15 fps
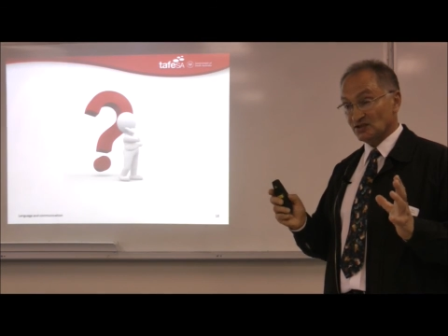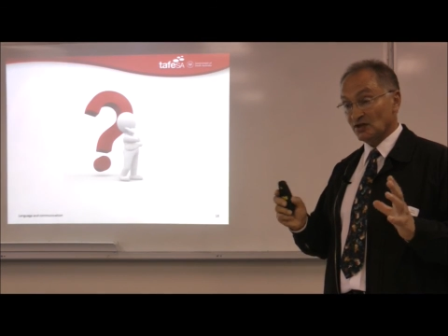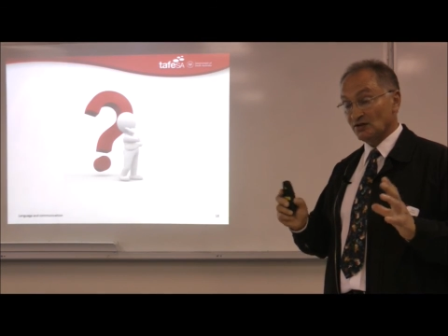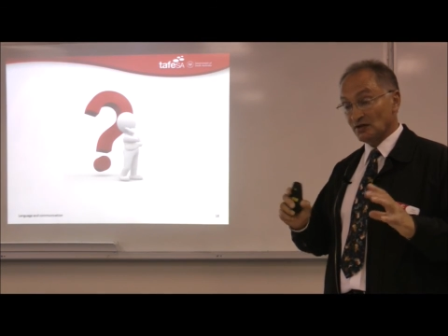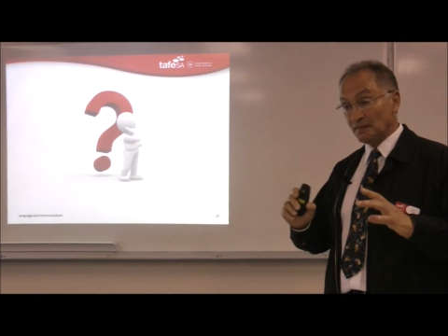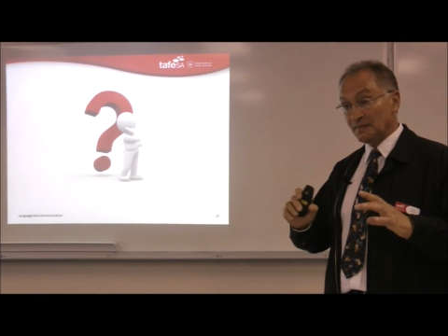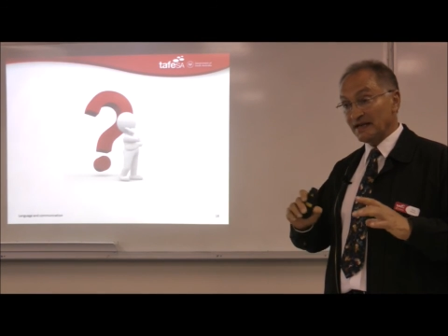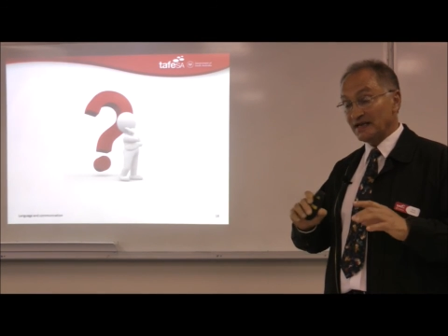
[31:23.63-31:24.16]
So
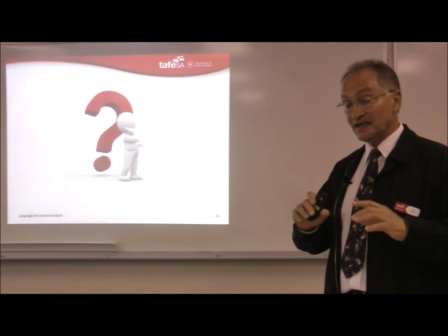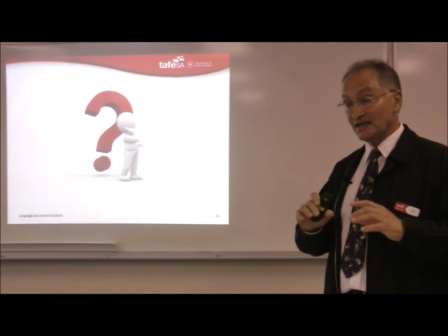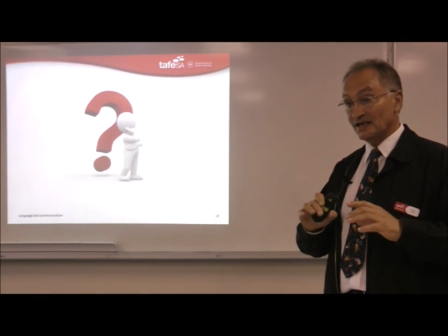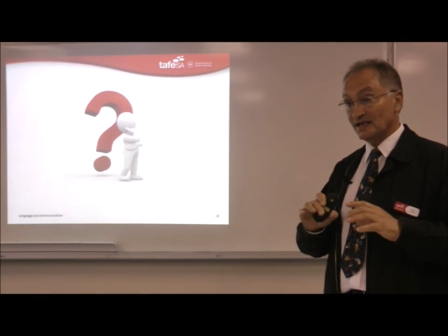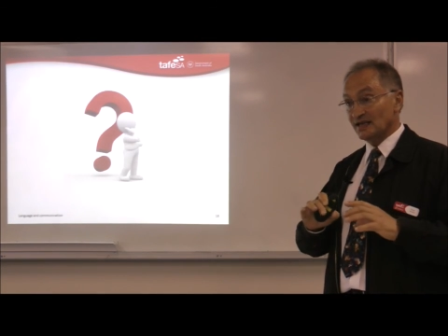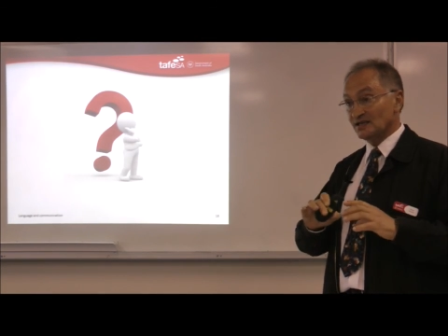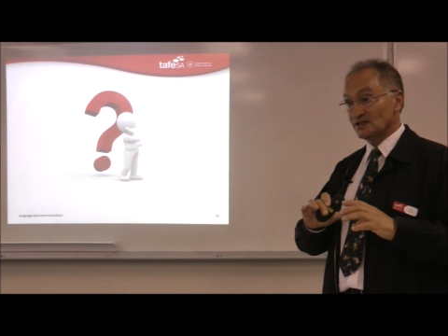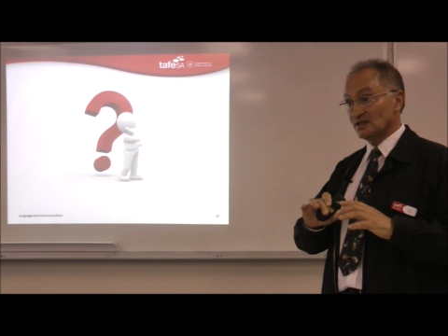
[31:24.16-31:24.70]
the
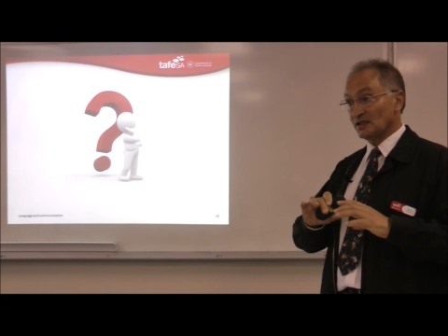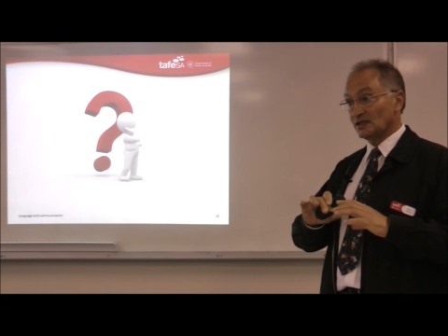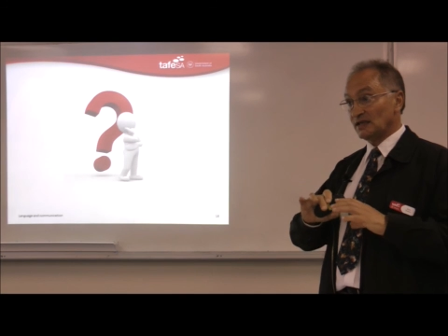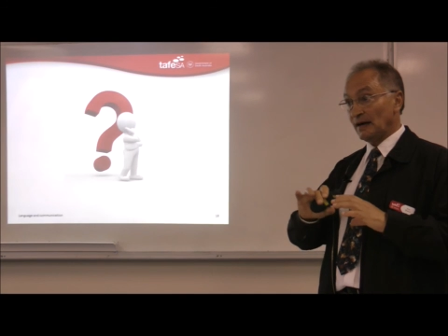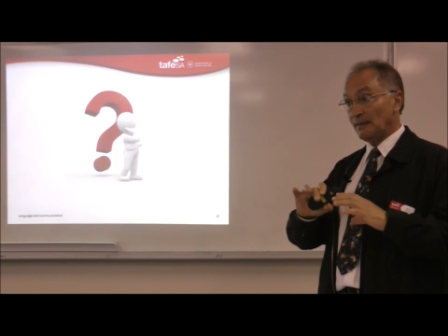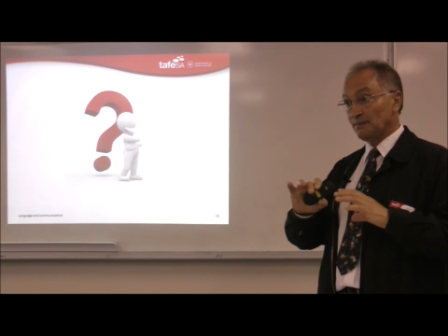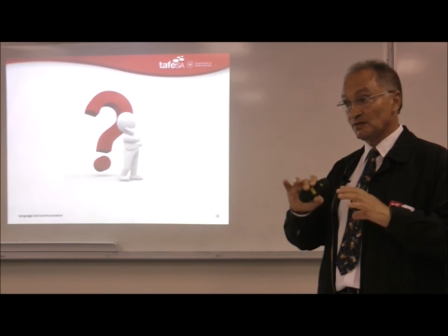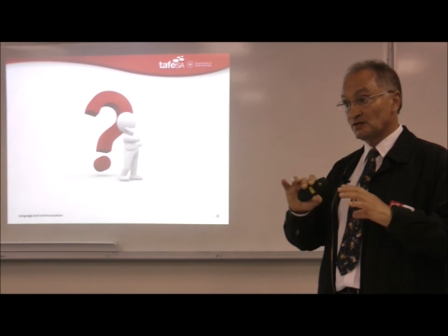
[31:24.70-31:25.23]
meaning is
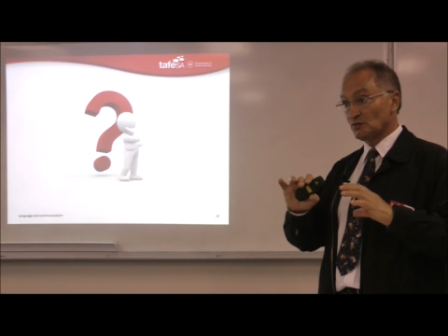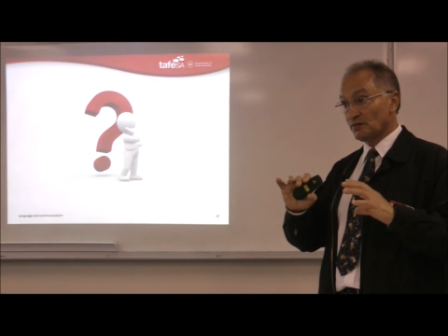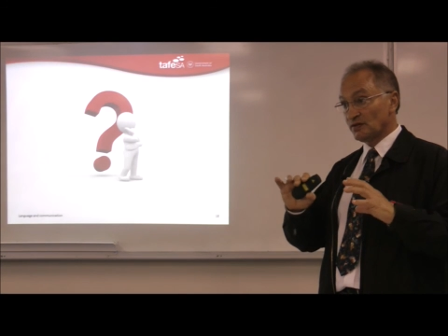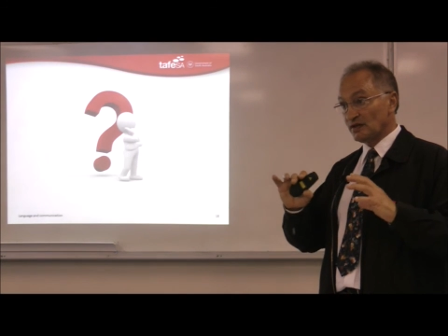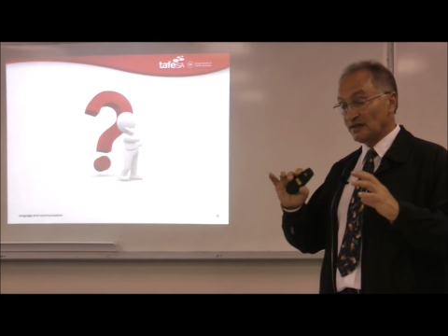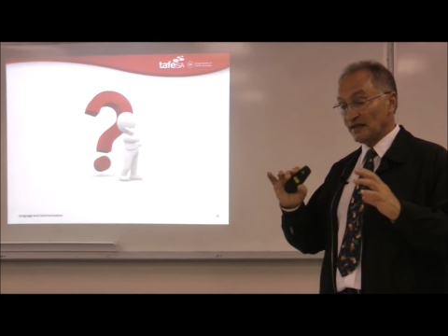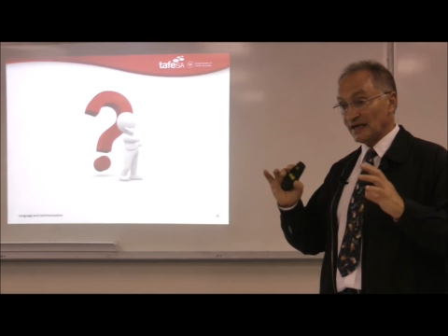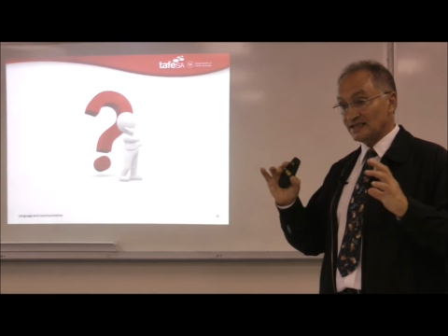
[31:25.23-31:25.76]
encompassed
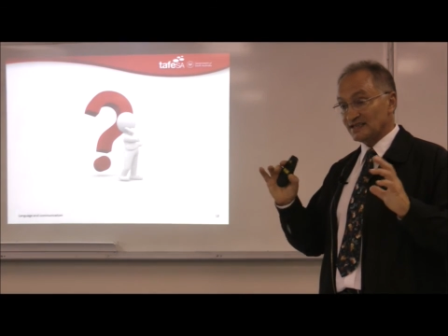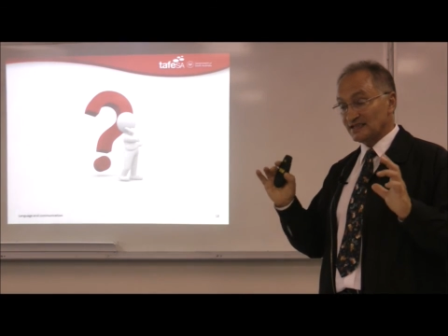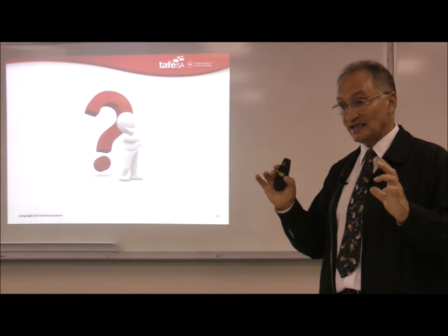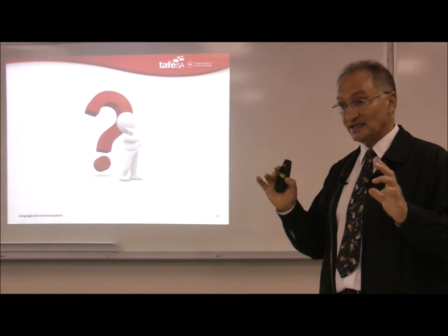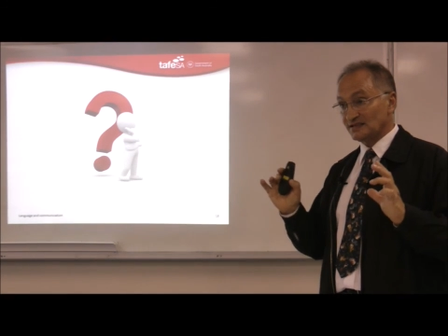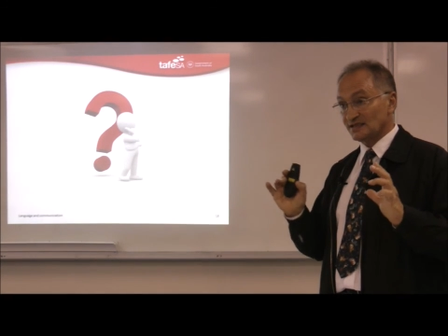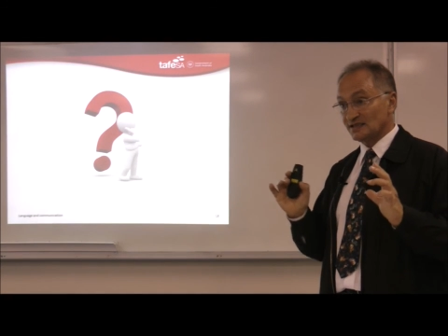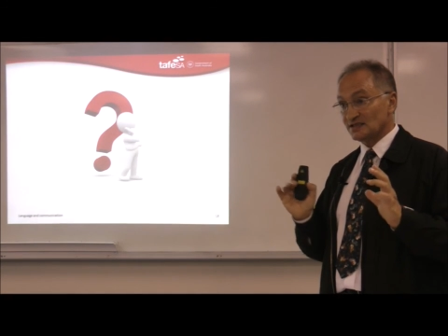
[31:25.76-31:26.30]
within that
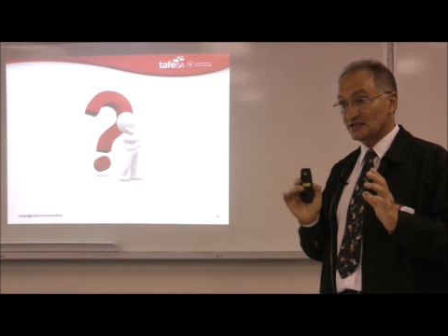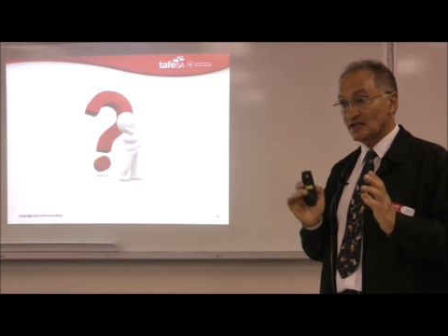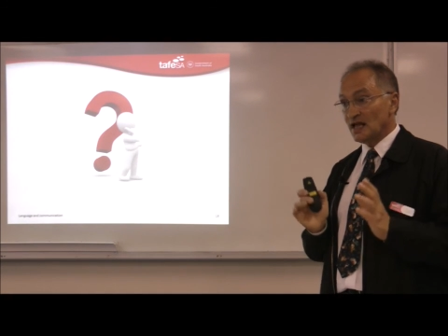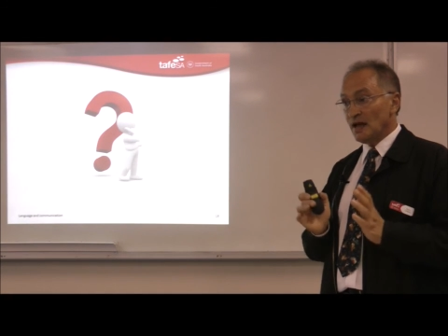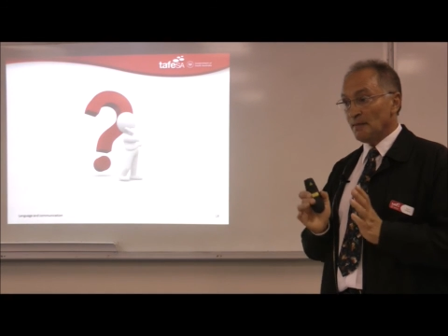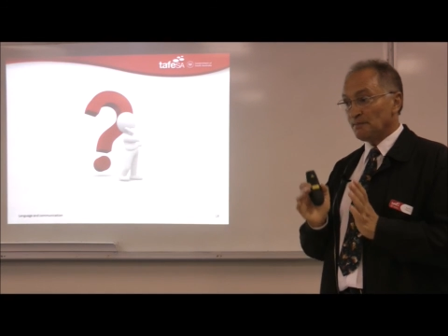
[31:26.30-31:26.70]
sentence,